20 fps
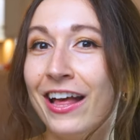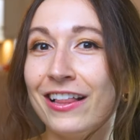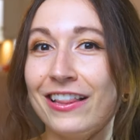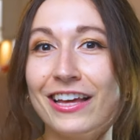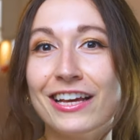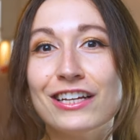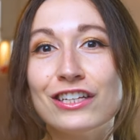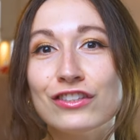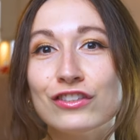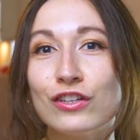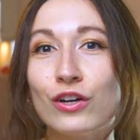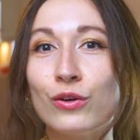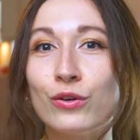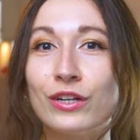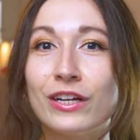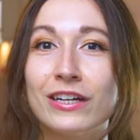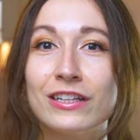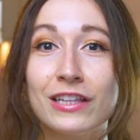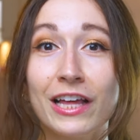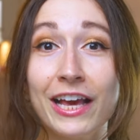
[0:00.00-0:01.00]
like a
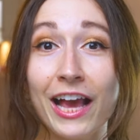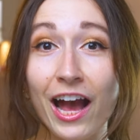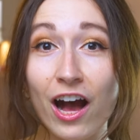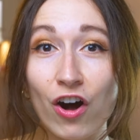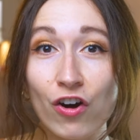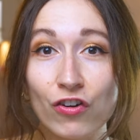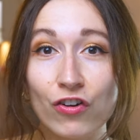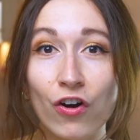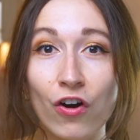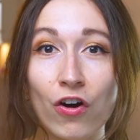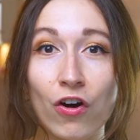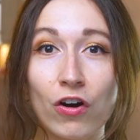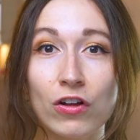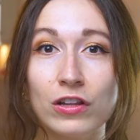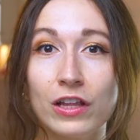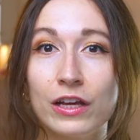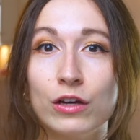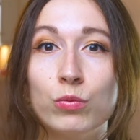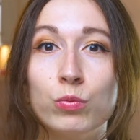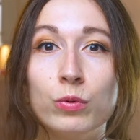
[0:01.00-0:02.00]
soda, like alcohol,
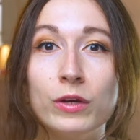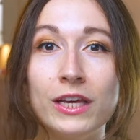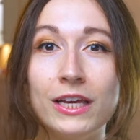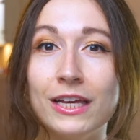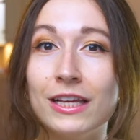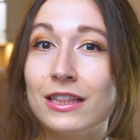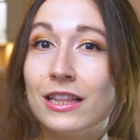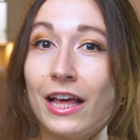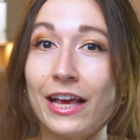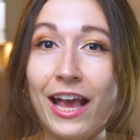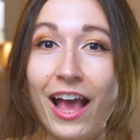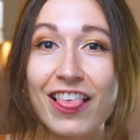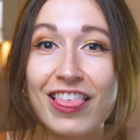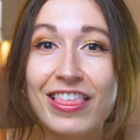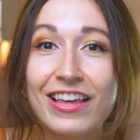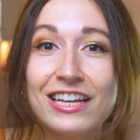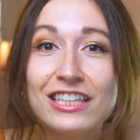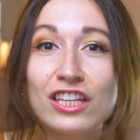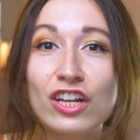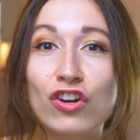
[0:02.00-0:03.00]
like weed, like
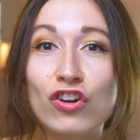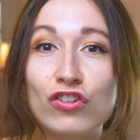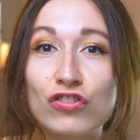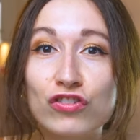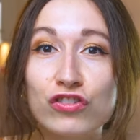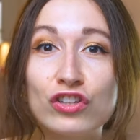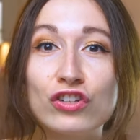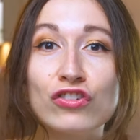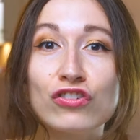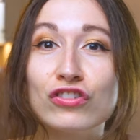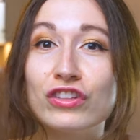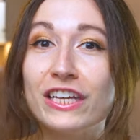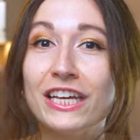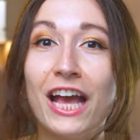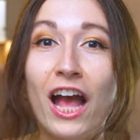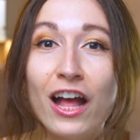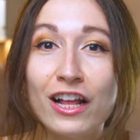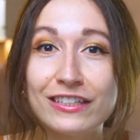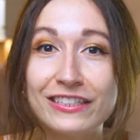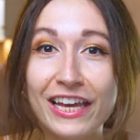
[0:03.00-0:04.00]
things that are
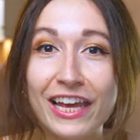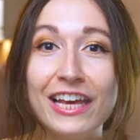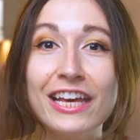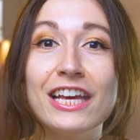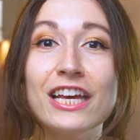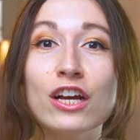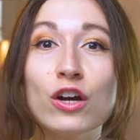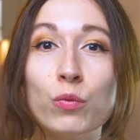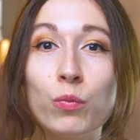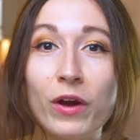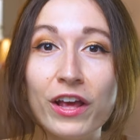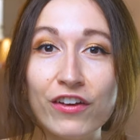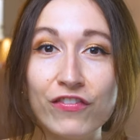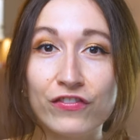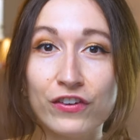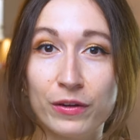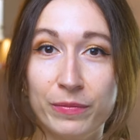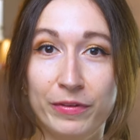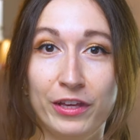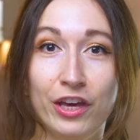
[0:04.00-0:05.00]
literally taking away
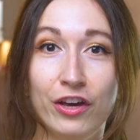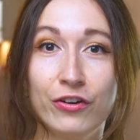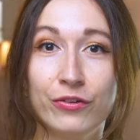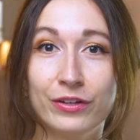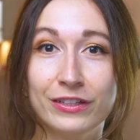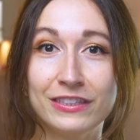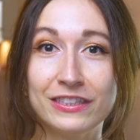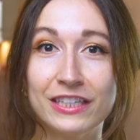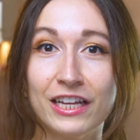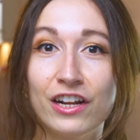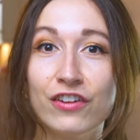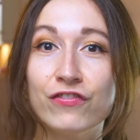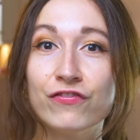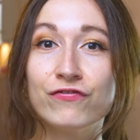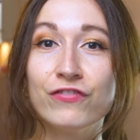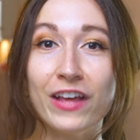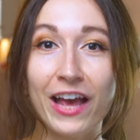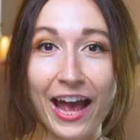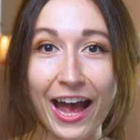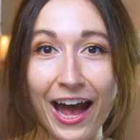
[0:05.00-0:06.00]
from you instead of
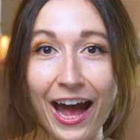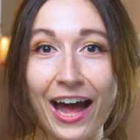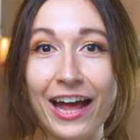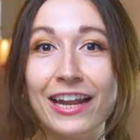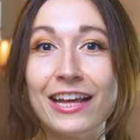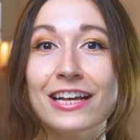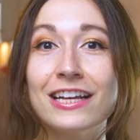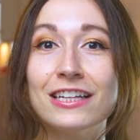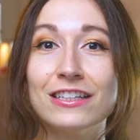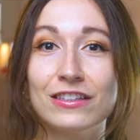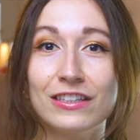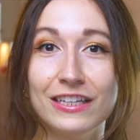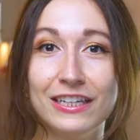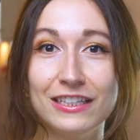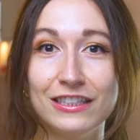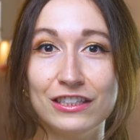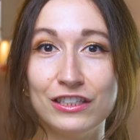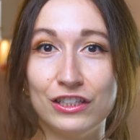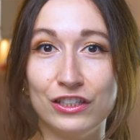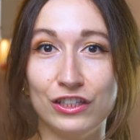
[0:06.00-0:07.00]
adding
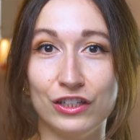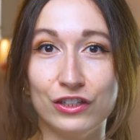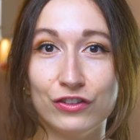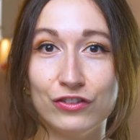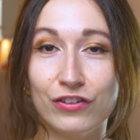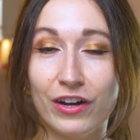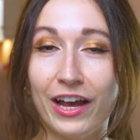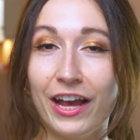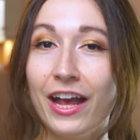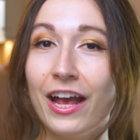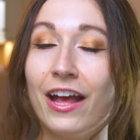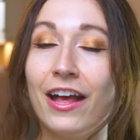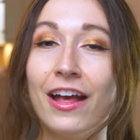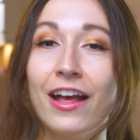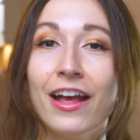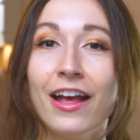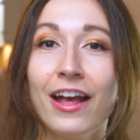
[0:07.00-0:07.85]
into you, right?